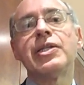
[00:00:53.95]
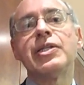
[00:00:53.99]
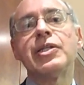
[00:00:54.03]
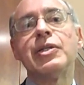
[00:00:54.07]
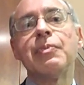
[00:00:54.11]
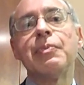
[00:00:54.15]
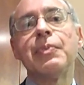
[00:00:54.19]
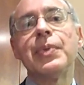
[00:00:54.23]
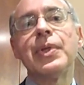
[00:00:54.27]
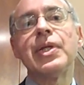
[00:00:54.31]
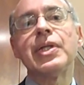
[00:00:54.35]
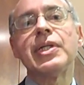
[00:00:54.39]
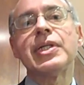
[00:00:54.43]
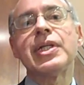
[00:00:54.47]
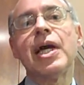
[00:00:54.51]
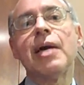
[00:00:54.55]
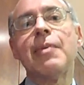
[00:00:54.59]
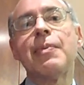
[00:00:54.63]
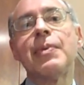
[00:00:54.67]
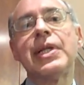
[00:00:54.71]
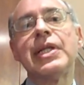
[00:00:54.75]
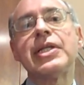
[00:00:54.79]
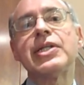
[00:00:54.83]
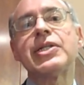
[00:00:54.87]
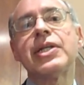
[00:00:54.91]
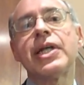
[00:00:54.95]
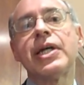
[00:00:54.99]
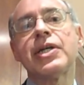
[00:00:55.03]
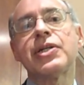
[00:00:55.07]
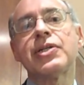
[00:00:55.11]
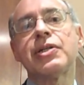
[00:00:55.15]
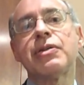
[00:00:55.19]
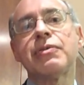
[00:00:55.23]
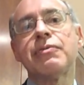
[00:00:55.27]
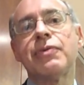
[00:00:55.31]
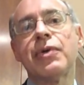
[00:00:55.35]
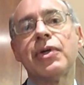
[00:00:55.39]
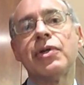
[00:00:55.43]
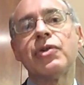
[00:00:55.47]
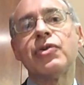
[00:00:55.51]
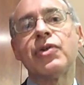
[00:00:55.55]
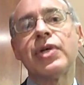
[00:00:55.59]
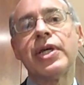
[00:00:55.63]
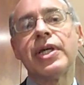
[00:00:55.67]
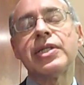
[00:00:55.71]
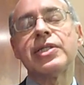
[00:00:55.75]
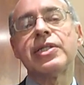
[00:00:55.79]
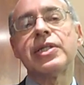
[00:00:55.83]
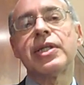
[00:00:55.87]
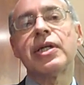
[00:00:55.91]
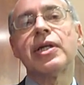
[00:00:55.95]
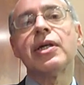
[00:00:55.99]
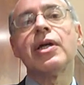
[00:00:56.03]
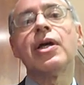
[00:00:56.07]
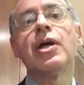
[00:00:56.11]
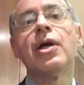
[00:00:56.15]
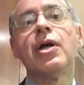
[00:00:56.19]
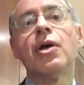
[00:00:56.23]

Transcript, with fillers: to build up an international fundraising